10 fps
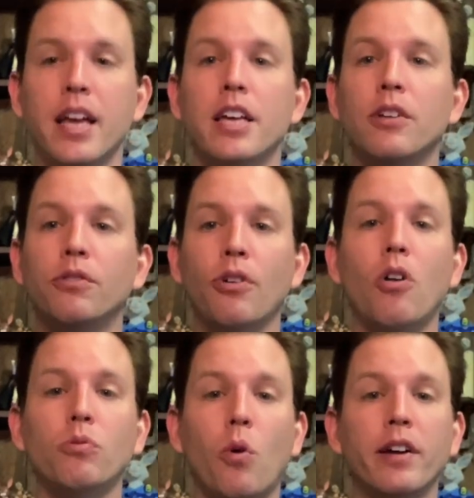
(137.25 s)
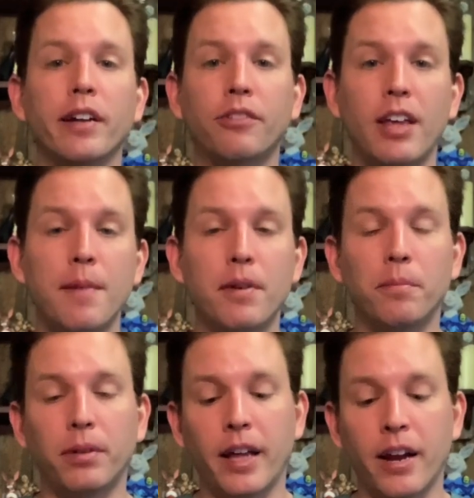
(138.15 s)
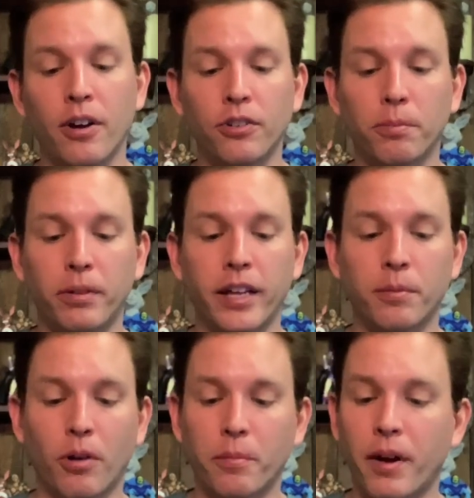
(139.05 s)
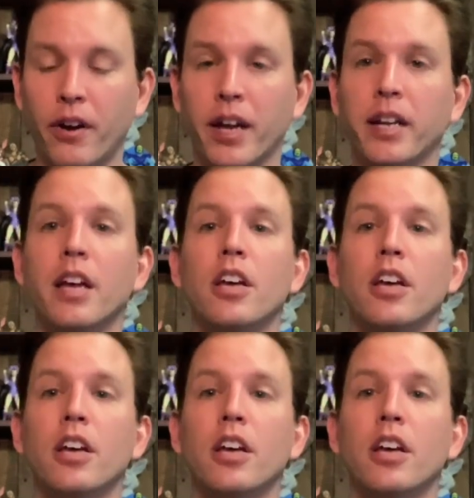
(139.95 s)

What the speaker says: You don't want a timid player to play the Barbarian.